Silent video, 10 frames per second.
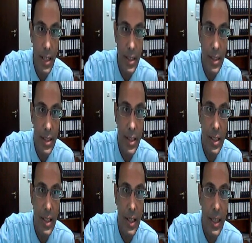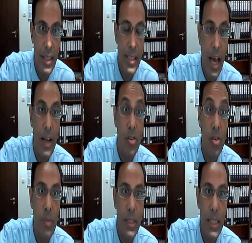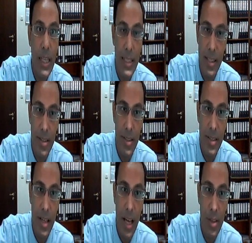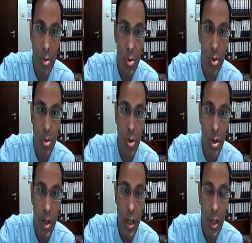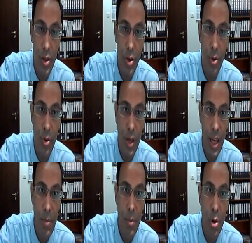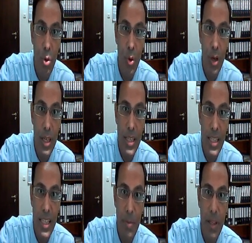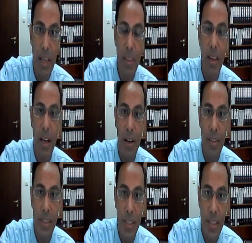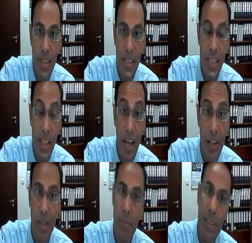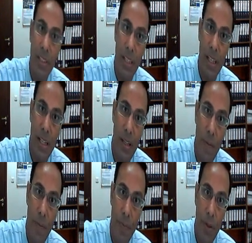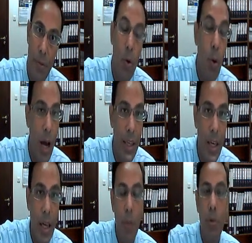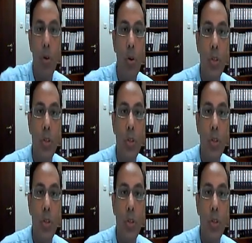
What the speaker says: The result is ungrammatical sentence. I do not know him who is sleeping in the car. This sentence is ungrammatical. Why?